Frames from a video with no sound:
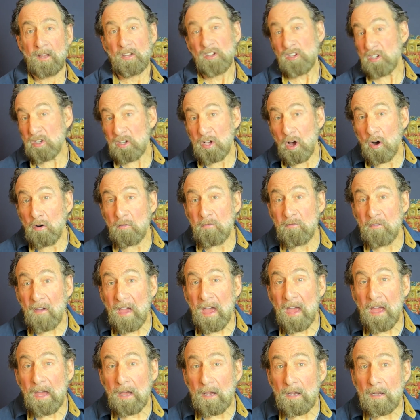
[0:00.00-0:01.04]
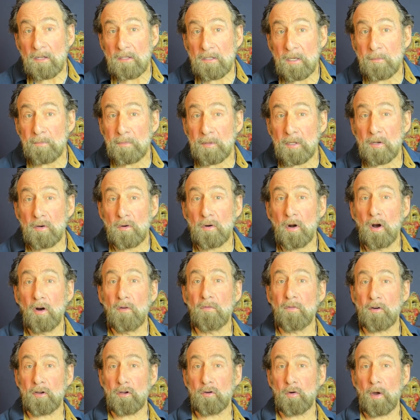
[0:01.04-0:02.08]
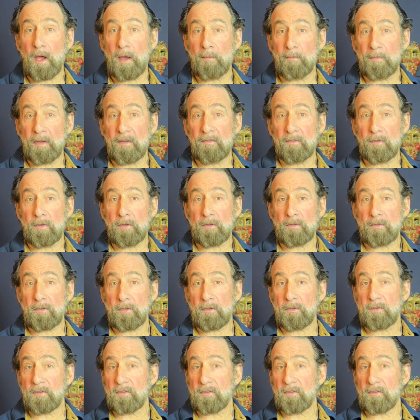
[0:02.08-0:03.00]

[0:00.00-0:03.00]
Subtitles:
You can go vague to blur over your ambivalences,